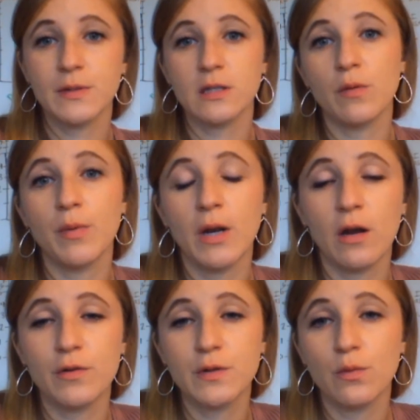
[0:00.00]
we've been out of
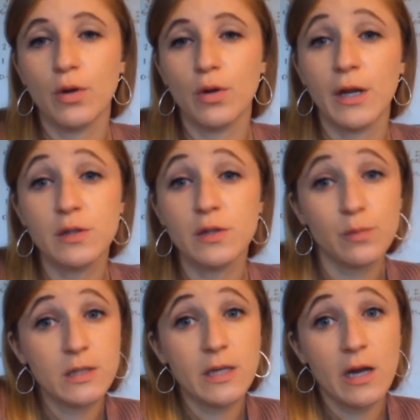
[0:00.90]
school, and I just want to
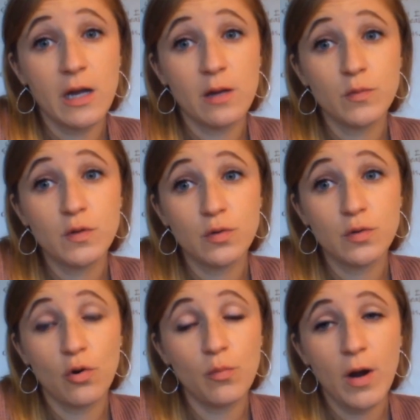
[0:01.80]
say I am so
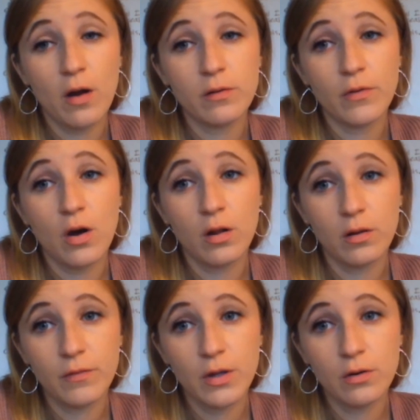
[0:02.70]
proud of all of
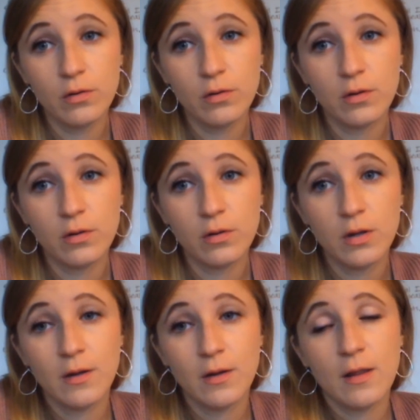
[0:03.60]
you.
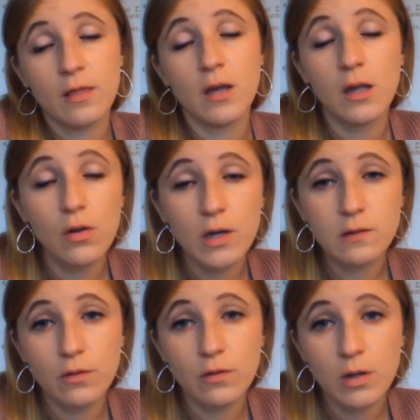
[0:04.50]
Thank you guys for
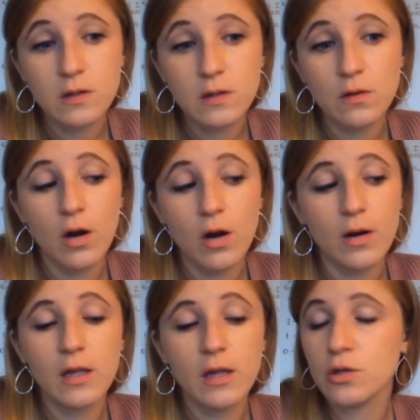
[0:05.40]
working so hard
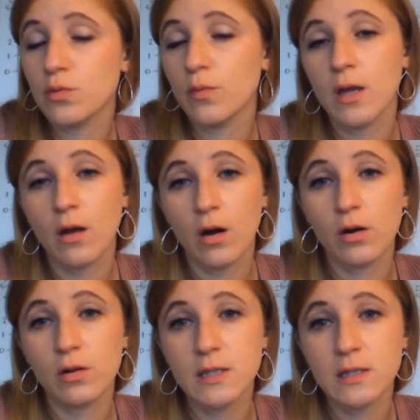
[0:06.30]
each week on our
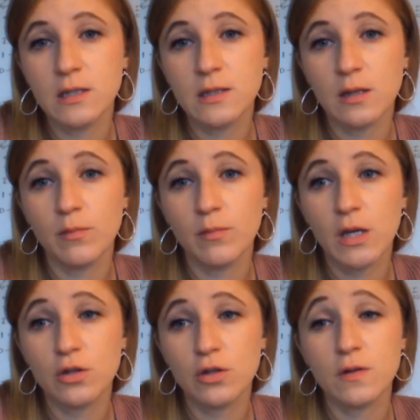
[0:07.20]
lessons and making sure
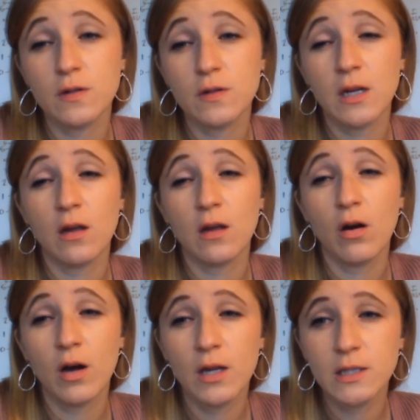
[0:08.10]
you're staying on
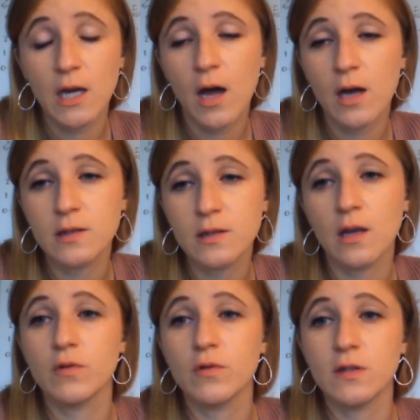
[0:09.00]
task and
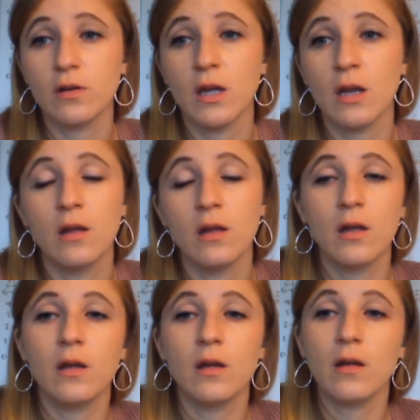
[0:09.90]
resilient,
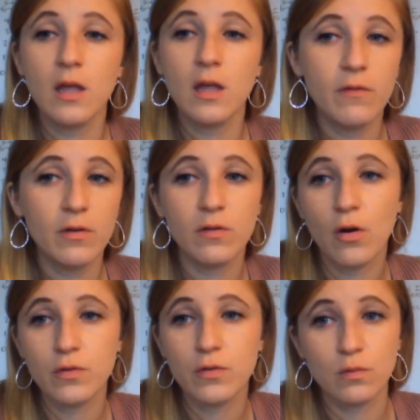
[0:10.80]
even though
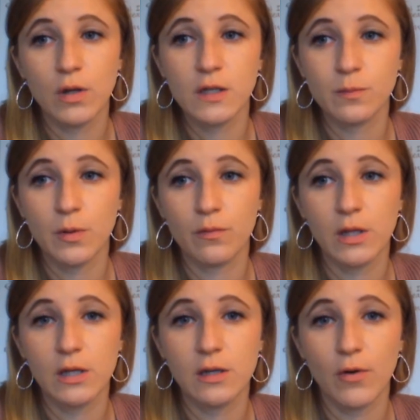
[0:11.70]
school has been really
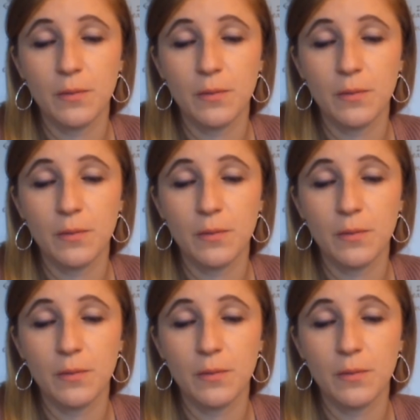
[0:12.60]
different.